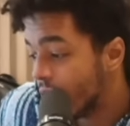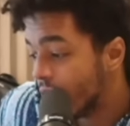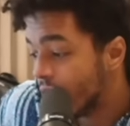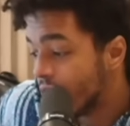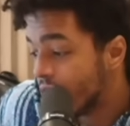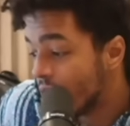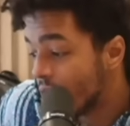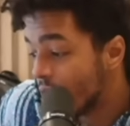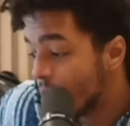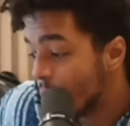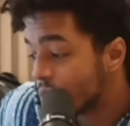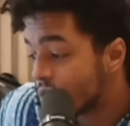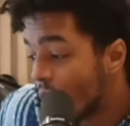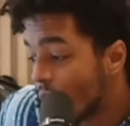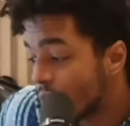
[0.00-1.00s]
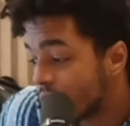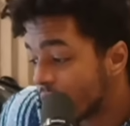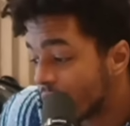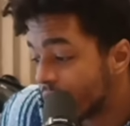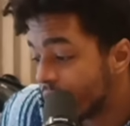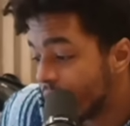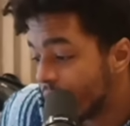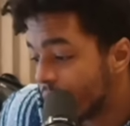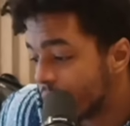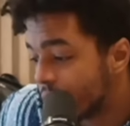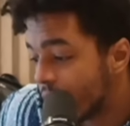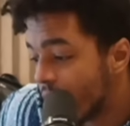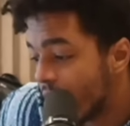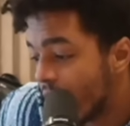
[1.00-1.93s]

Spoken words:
he was also confused